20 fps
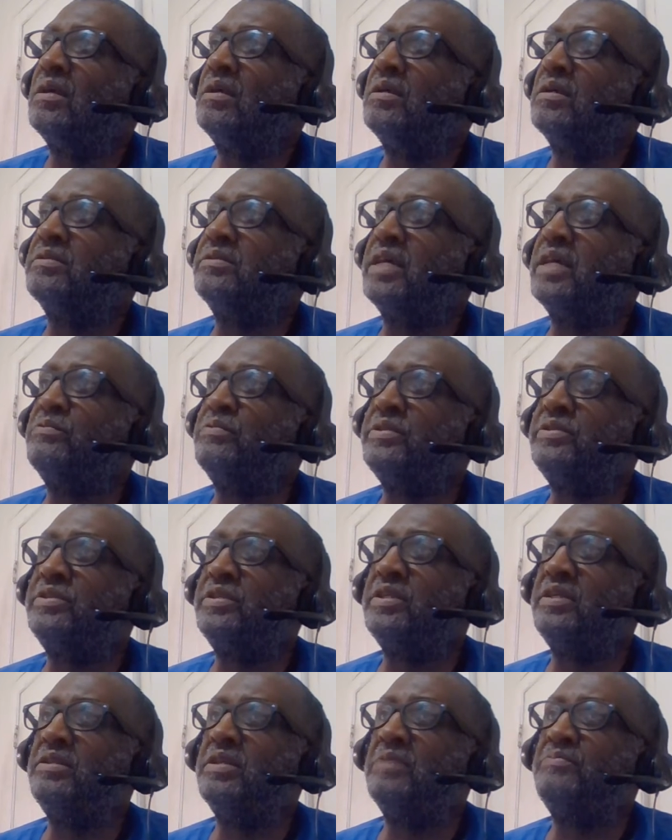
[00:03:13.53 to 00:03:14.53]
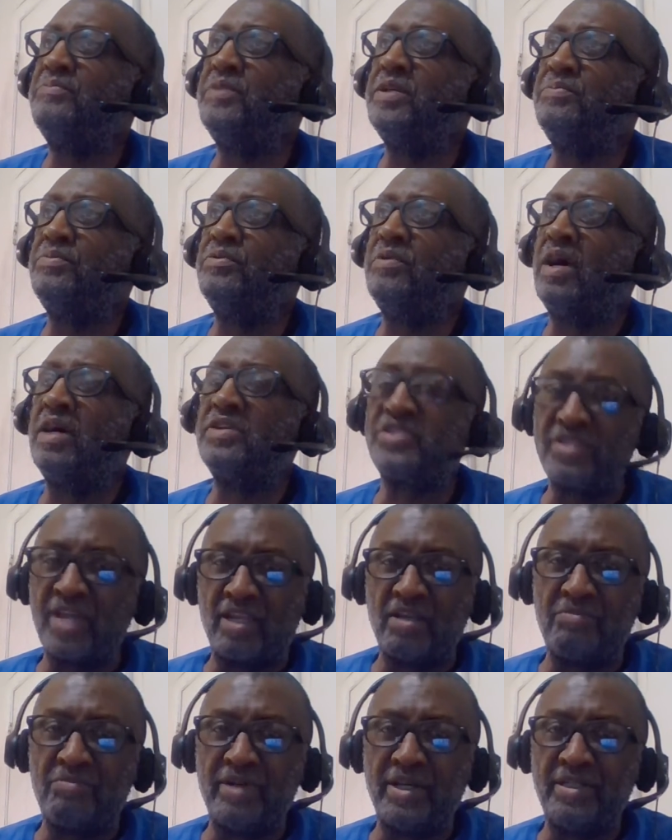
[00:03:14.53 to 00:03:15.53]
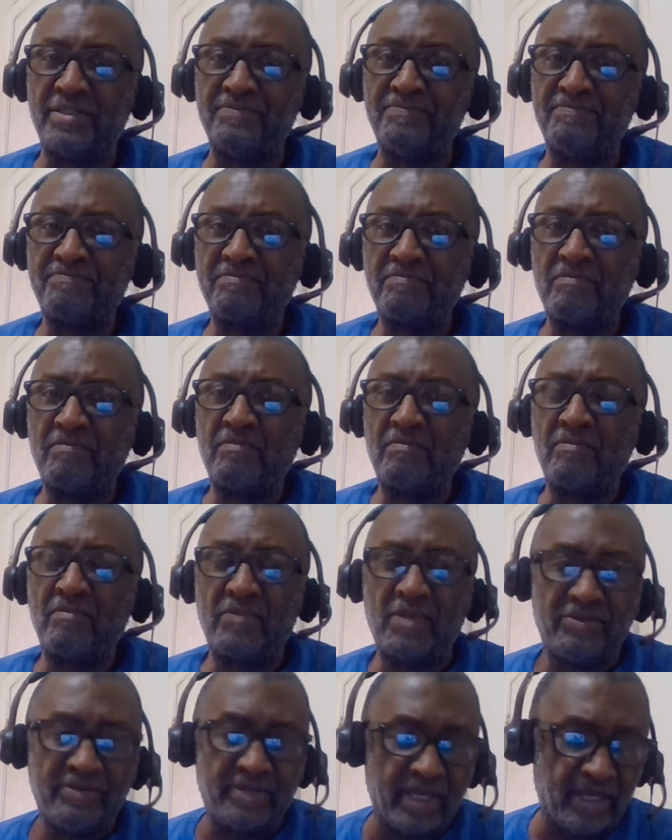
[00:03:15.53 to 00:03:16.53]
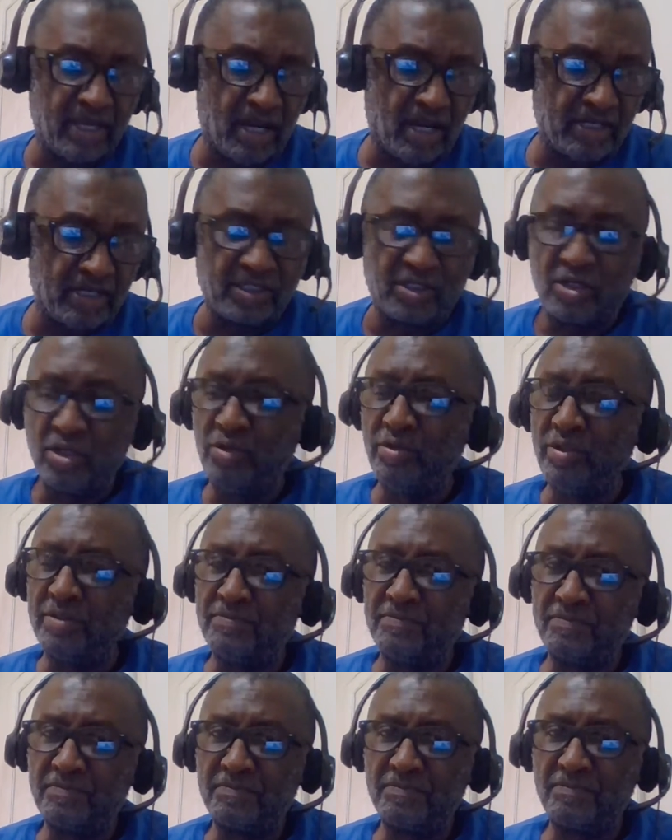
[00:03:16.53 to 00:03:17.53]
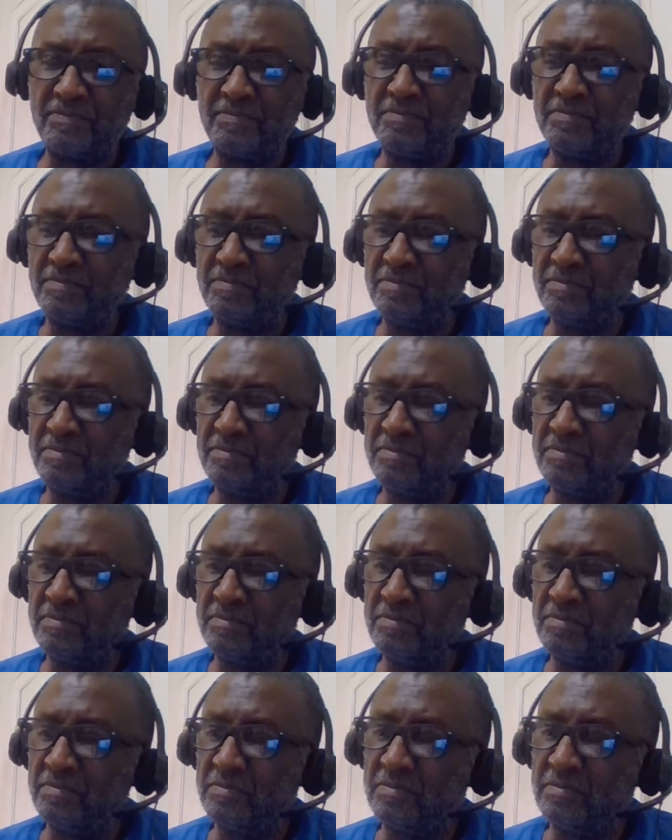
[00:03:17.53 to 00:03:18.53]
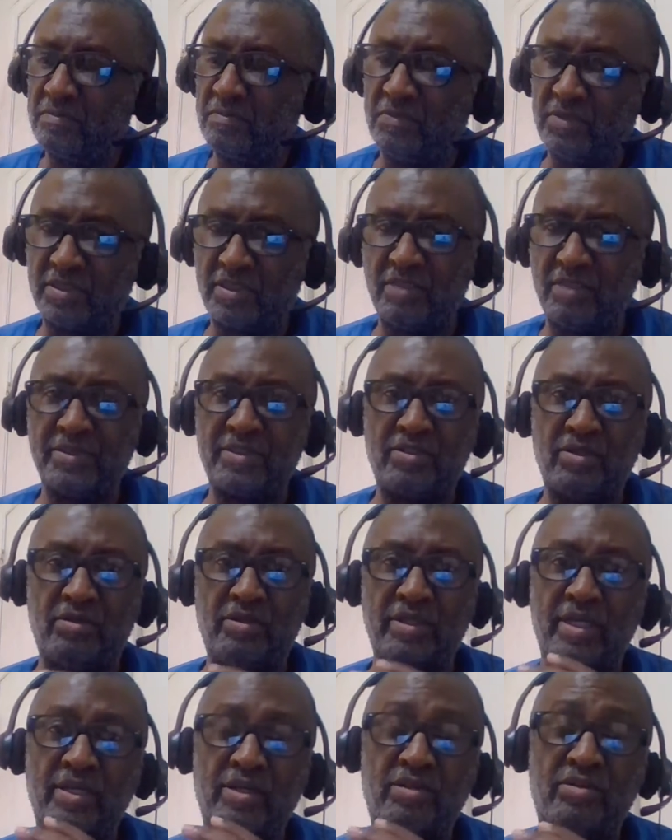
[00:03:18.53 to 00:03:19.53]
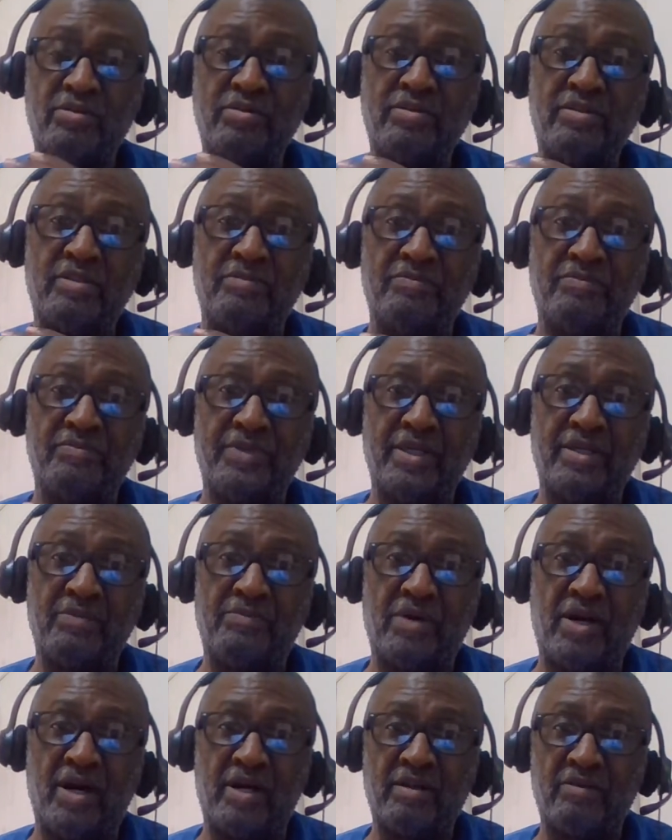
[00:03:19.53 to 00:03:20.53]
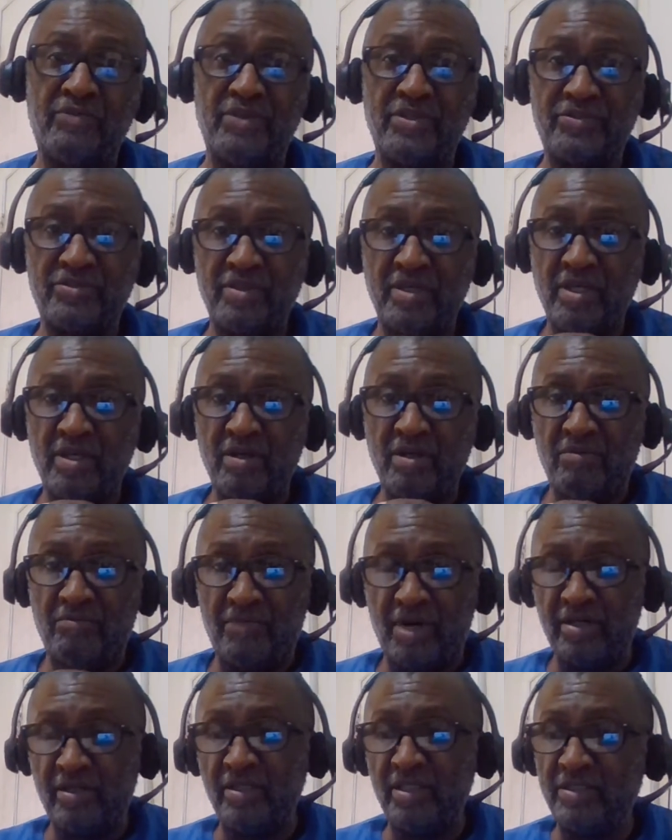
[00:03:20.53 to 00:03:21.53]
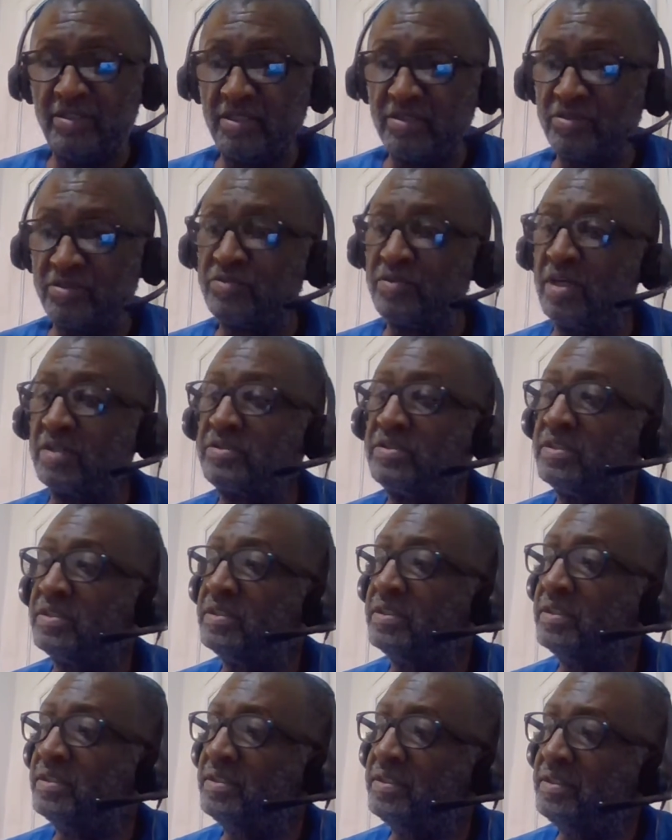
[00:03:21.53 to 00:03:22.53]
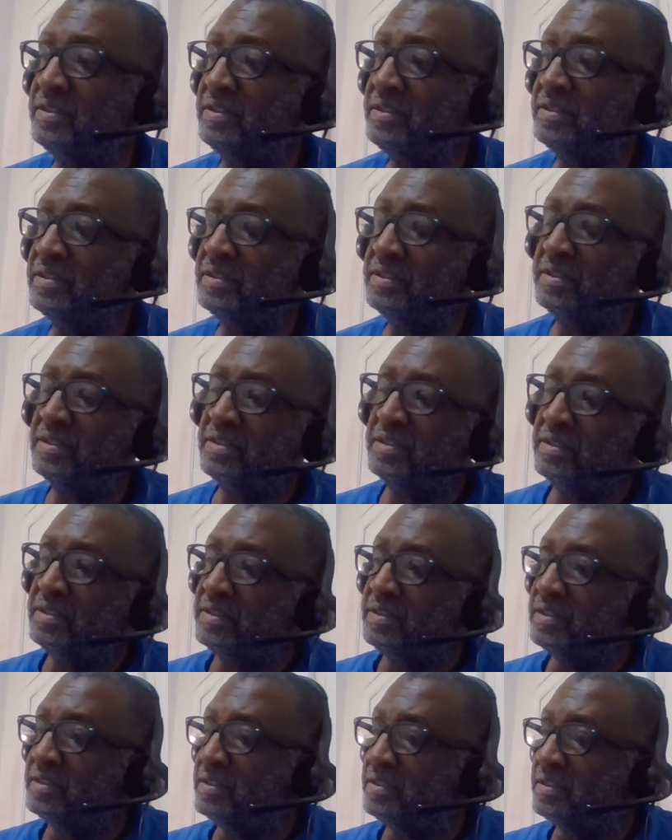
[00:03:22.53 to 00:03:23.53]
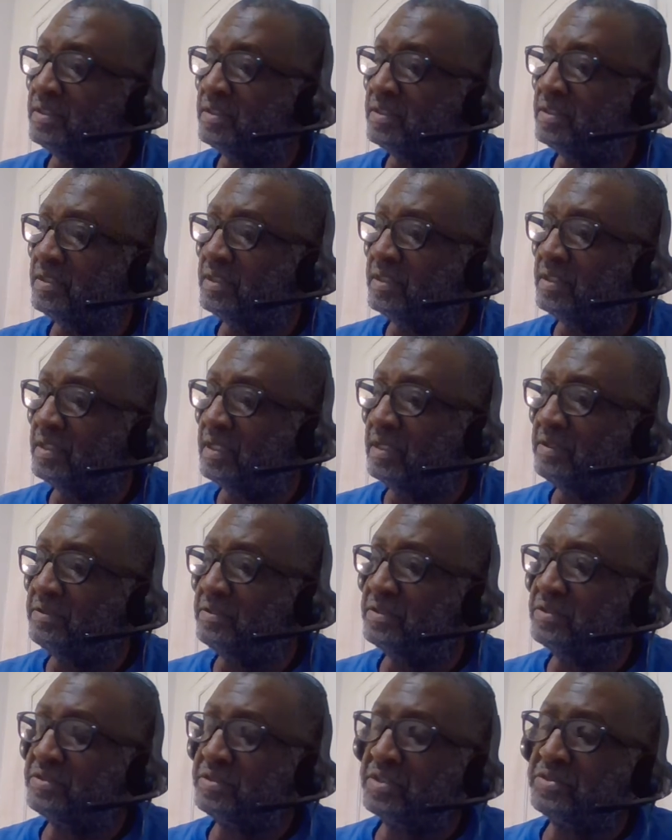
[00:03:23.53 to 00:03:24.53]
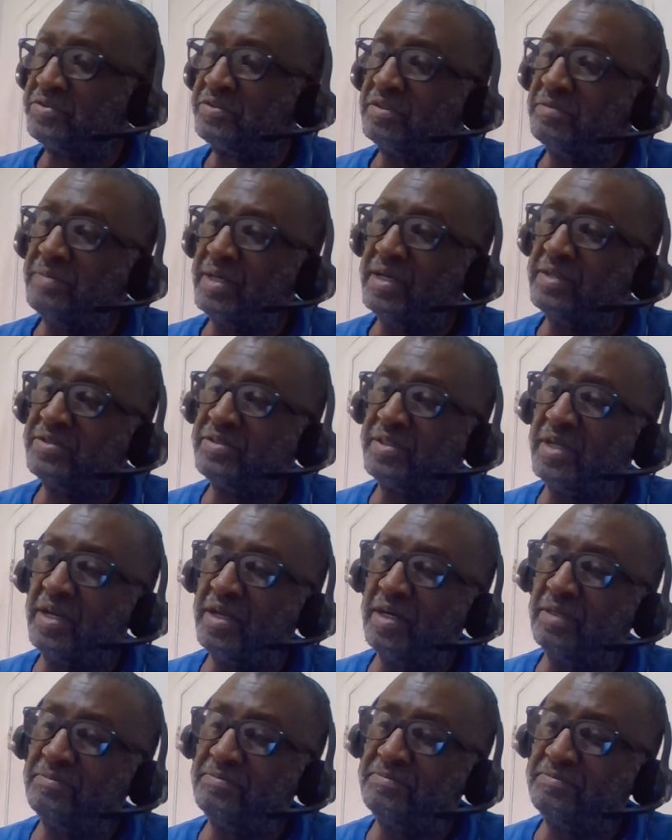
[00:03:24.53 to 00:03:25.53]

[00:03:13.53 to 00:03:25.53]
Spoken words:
is that we see that people are celebrated, that they are included. It seems as though they're included of being a part of this monolithic structure in the that the system has set up,